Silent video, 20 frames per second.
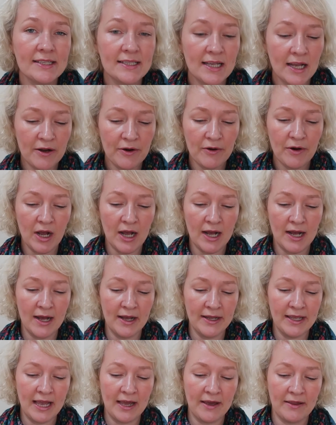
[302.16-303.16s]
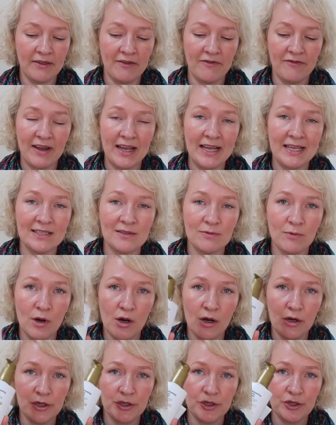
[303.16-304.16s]
So uh, yeah, the face
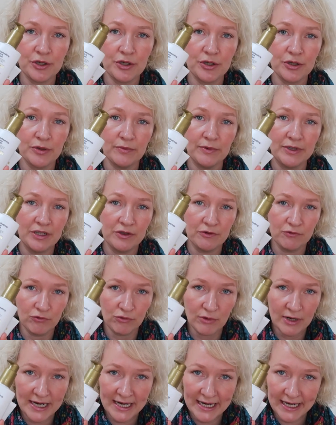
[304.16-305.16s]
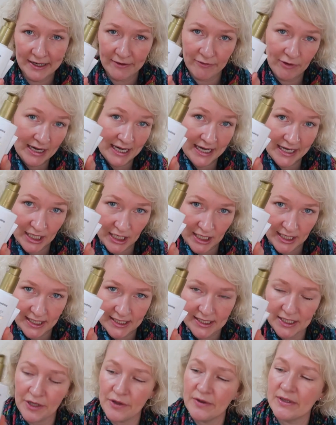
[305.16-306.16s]
wash, which is really, really
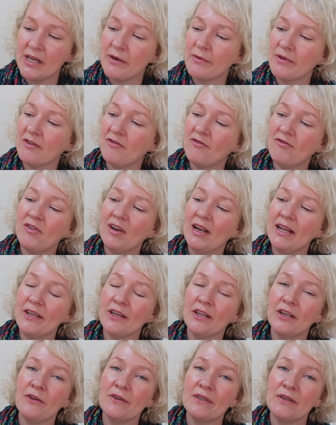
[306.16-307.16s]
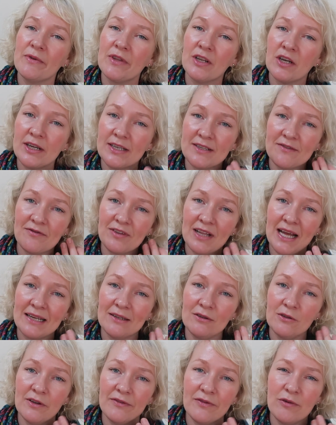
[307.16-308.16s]
nice. You use it with a, you can use it with a nice
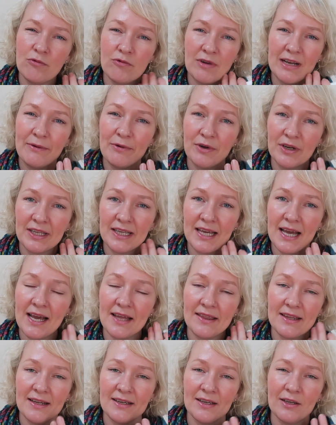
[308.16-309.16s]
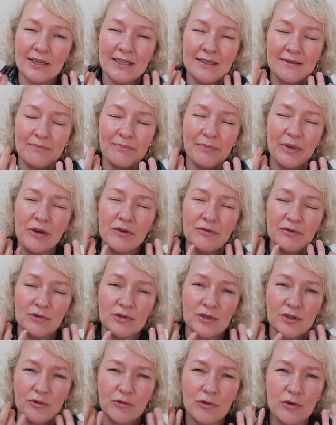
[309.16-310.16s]
flannel if you really want to get that nice,
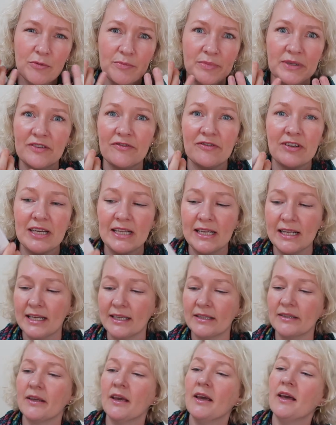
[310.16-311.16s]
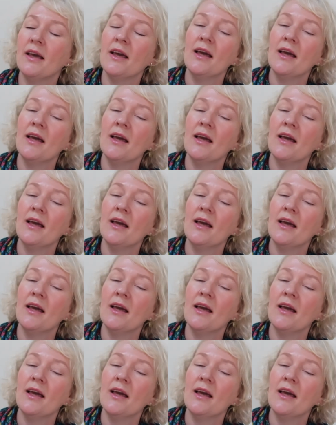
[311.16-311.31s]
beautiful scrubbed feeling.